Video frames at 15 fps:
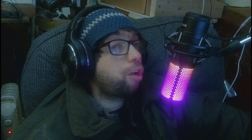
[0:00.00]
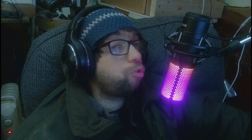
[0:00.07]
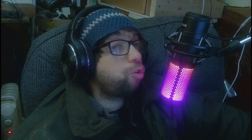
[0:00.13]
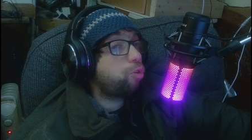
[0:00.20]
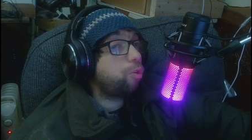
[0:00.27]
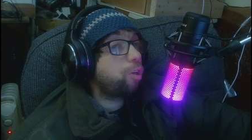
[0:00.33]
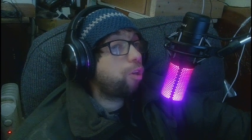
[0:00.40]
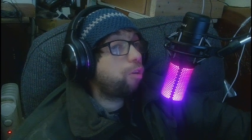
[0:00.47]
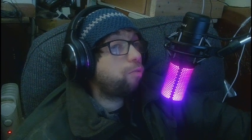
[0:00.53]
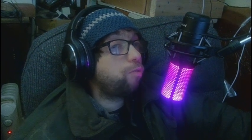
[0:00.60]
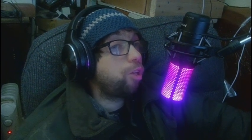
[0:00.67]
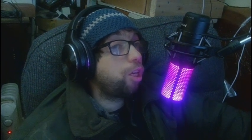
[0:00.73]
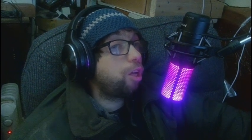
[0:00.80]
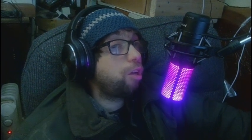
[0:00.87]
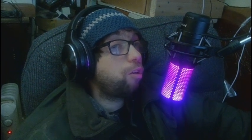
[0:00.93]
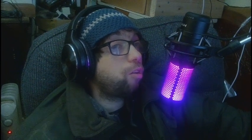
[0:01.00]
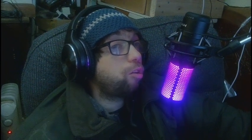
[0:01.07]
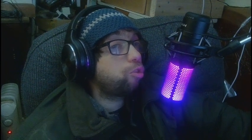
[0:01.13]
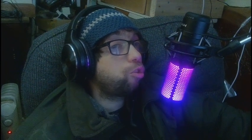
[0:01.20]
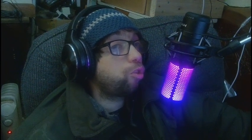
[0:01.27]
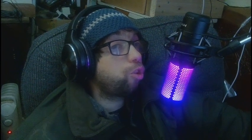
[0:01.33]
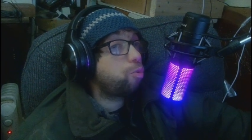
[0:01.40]
Joey Arnold on
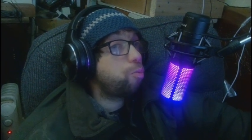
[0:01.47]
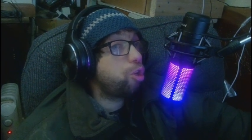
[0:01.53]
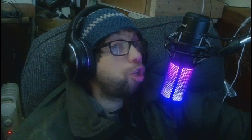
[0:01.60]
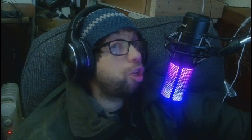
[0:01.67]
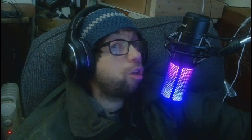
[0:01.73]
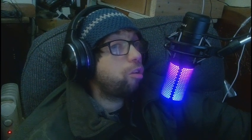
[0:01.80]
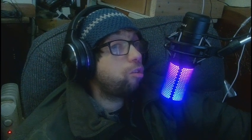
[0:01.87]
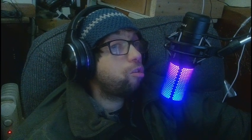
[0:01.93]
social media.